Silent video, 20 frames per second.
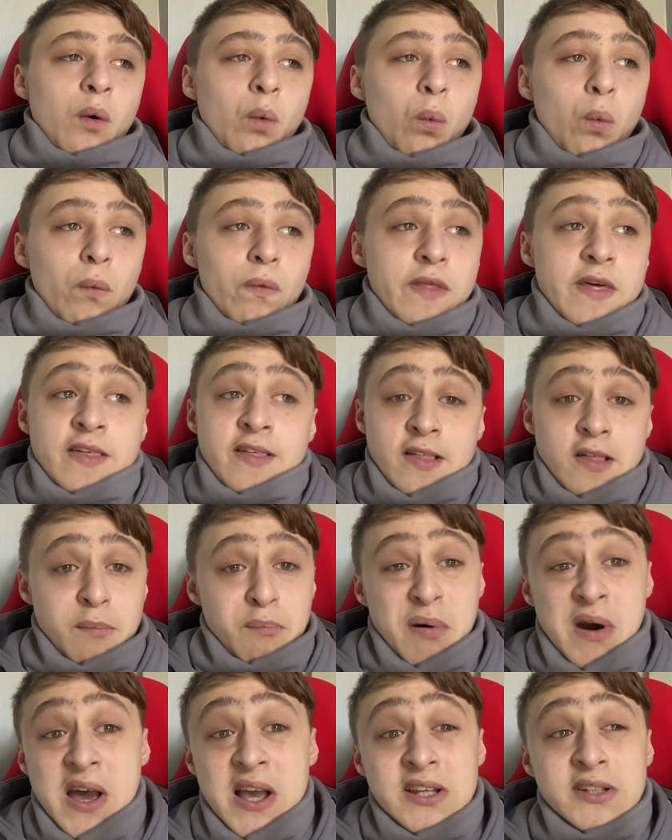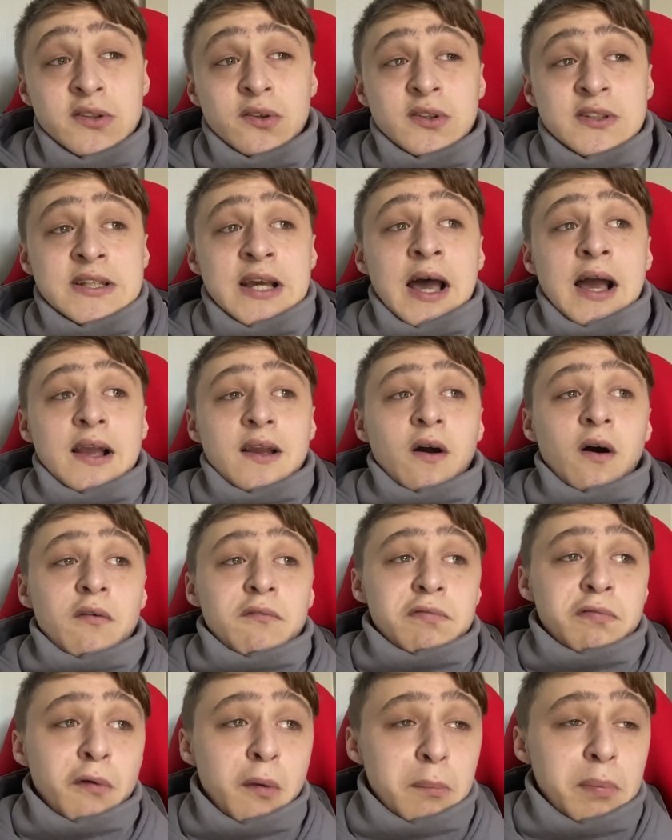This is a personal attack on
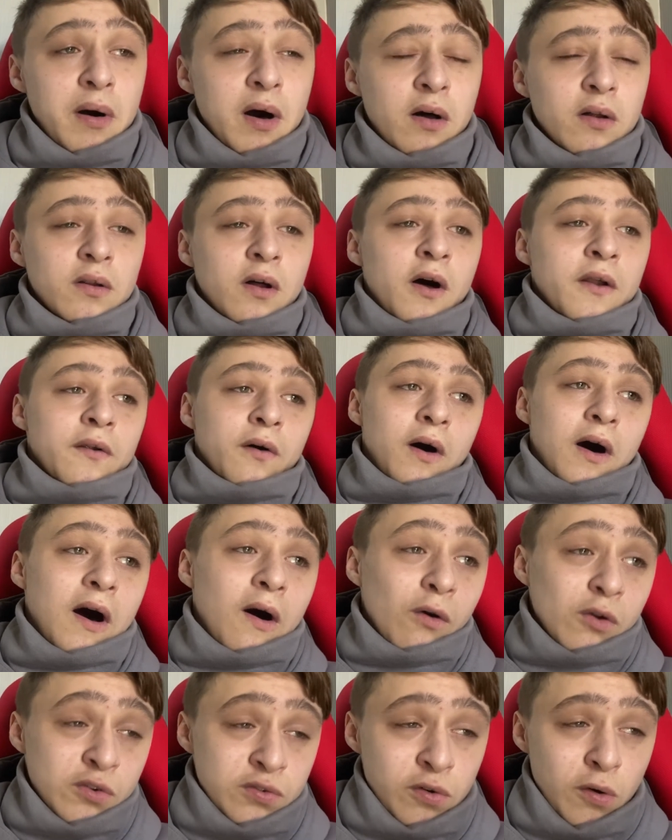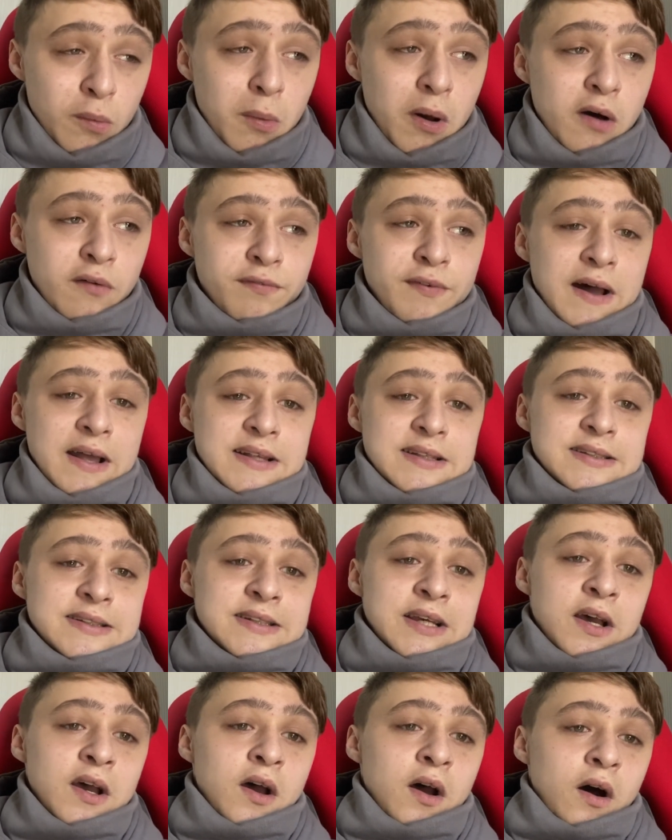football, on us football fans,
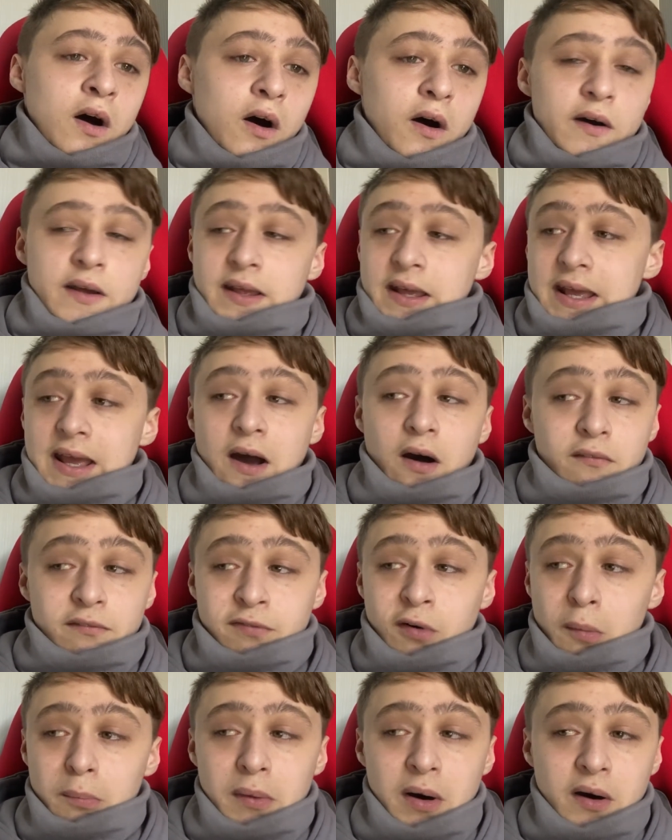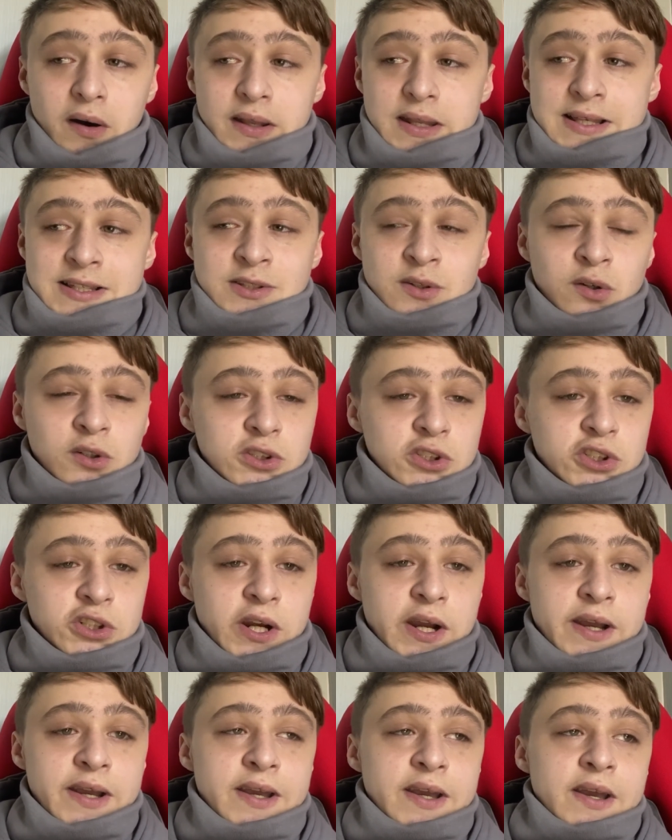or on football in this
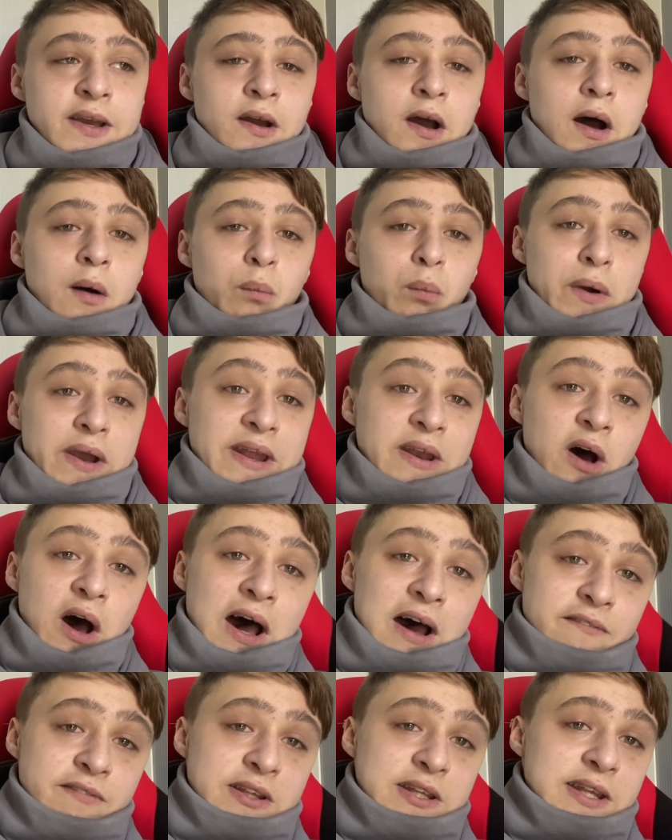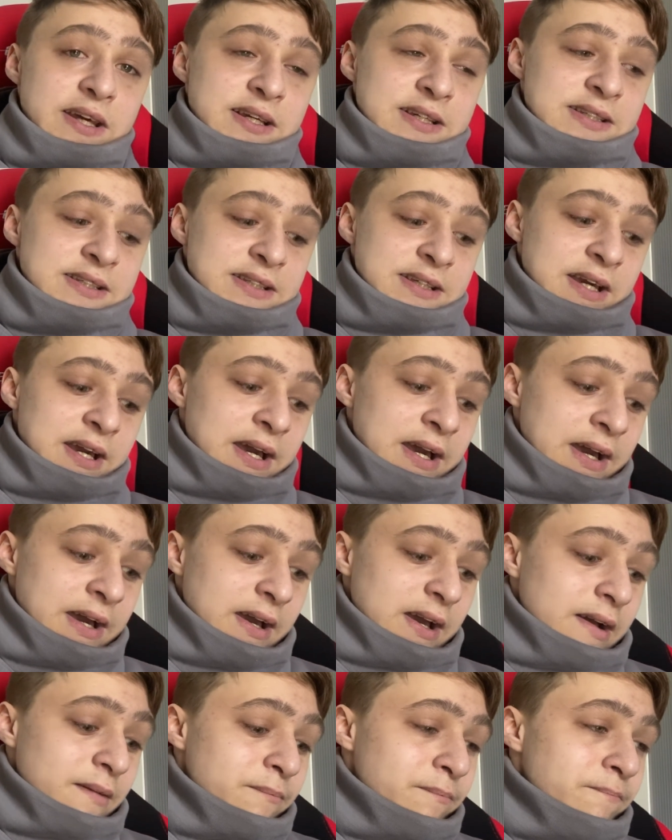country, and we're not having this.
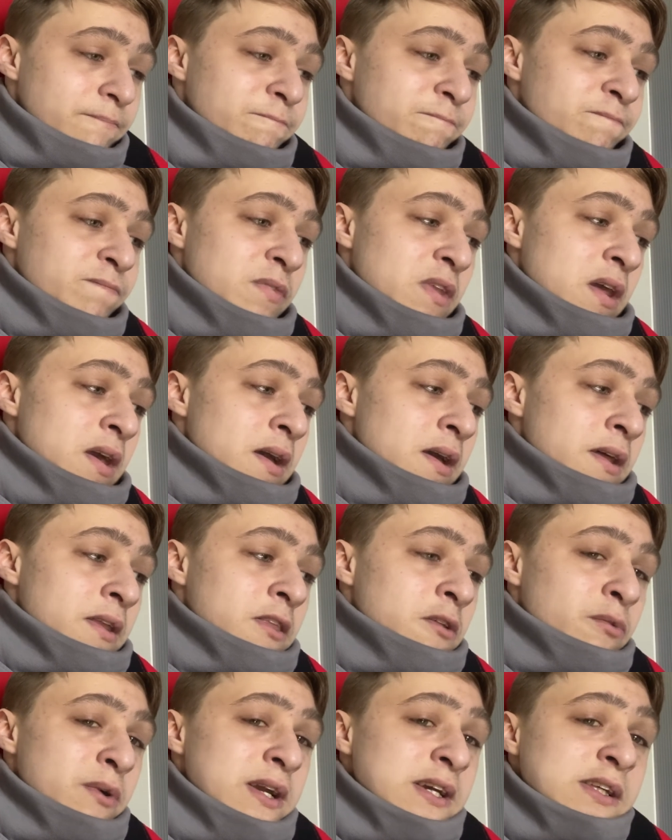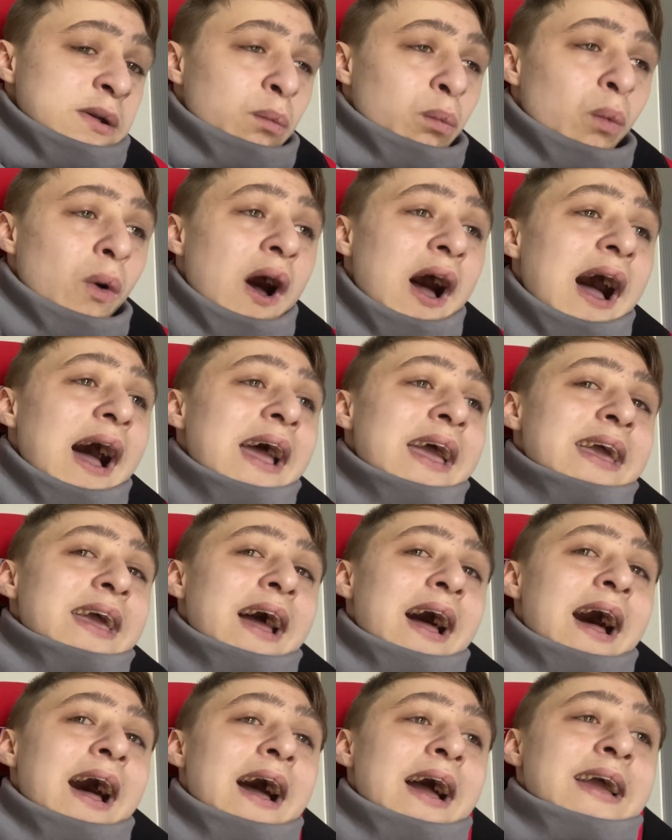The reason why
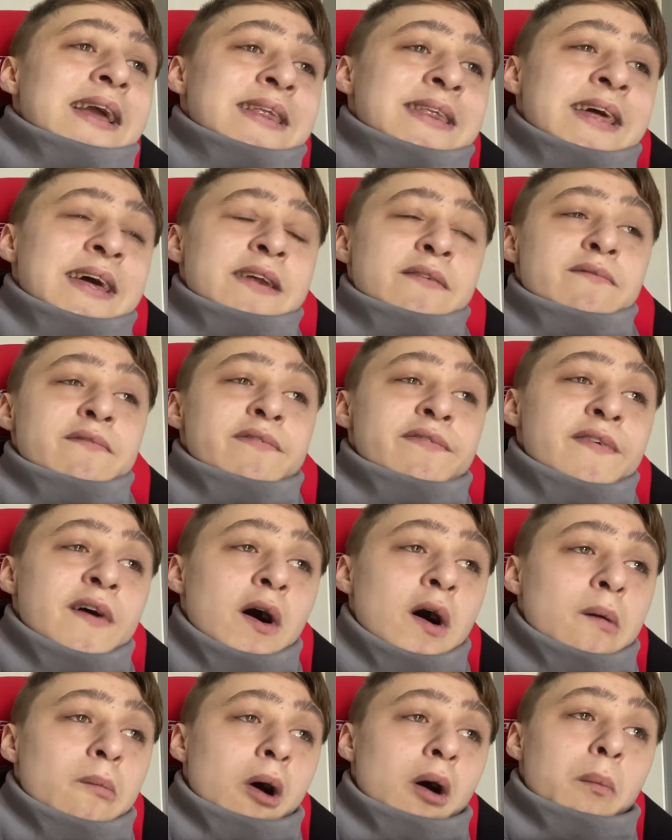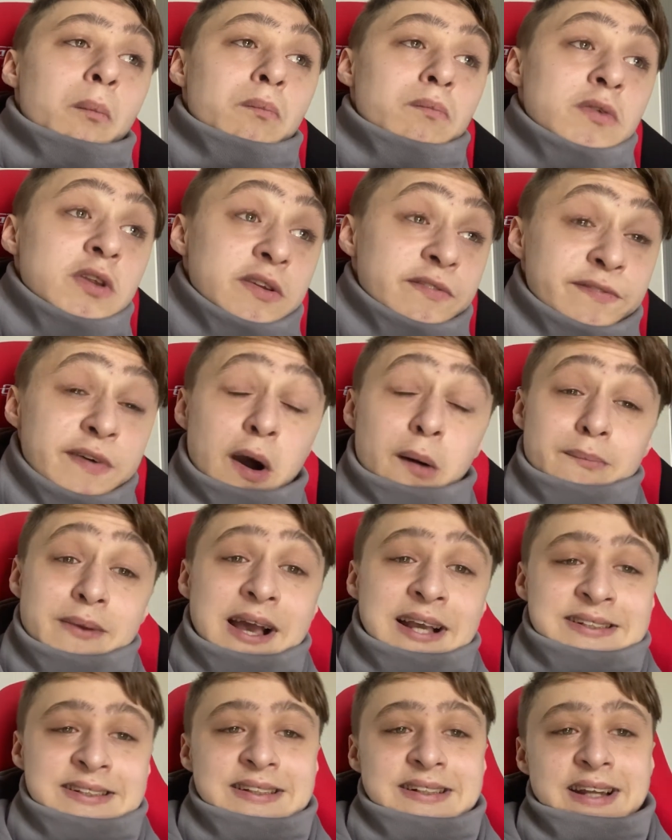I didn't film
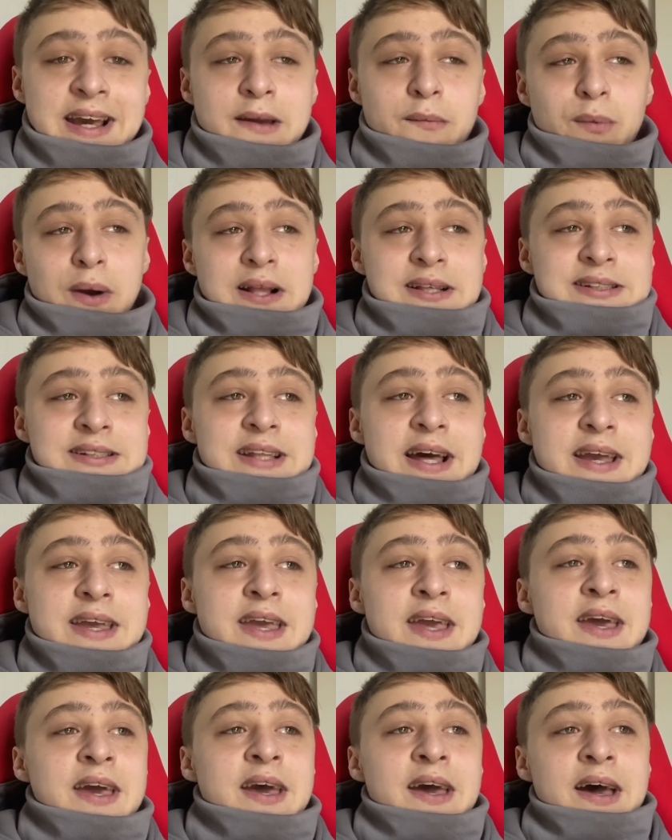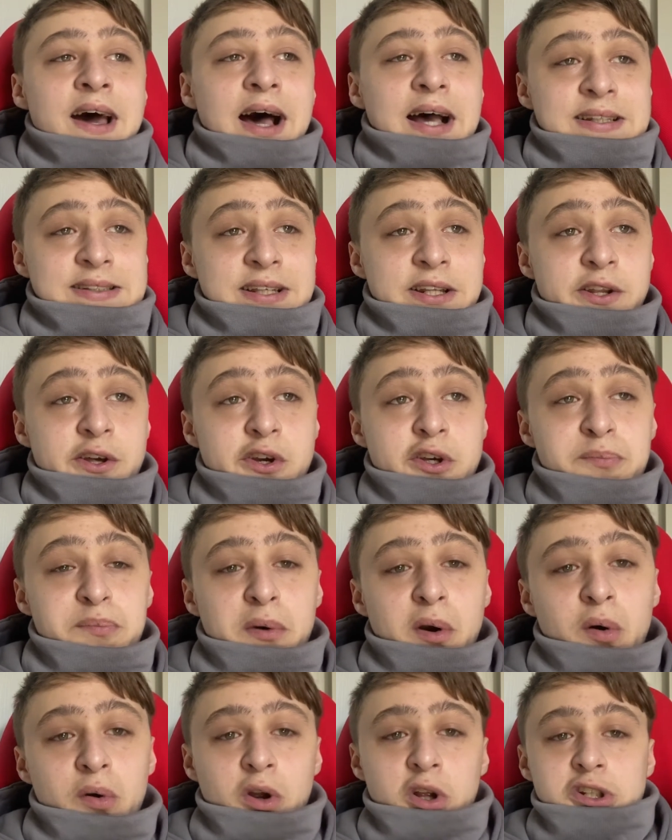yesterday, Wednesday, as the news
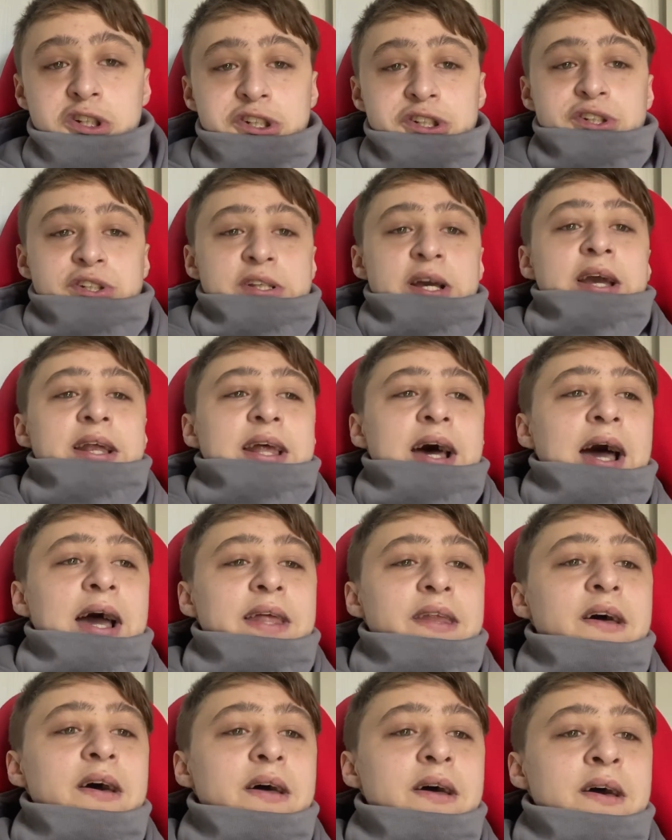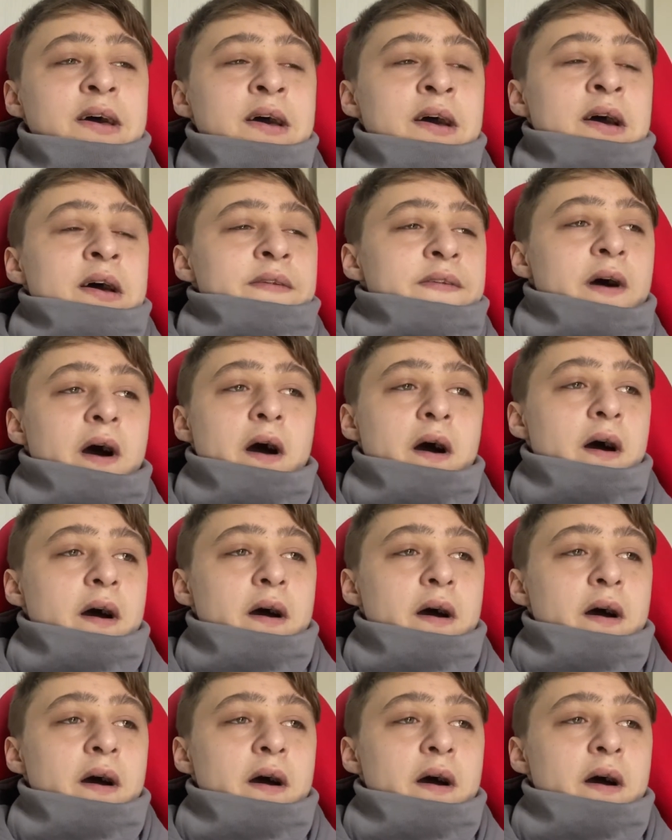broke on Tuesday night that